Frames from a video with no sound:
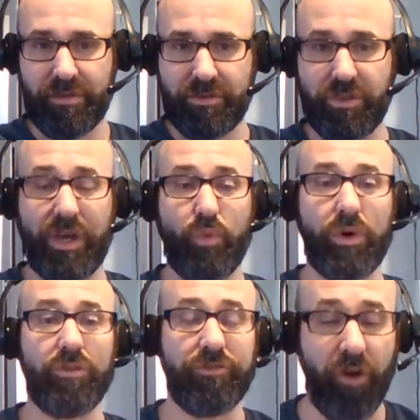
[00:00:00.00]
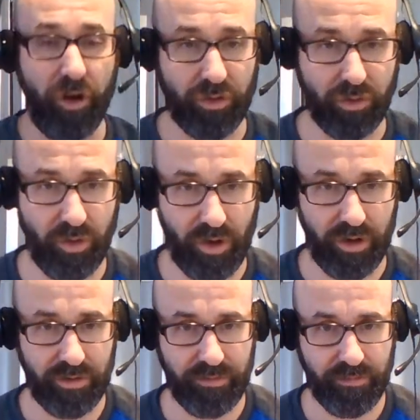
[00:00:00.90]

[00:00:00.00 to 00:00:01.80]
So they will follow law.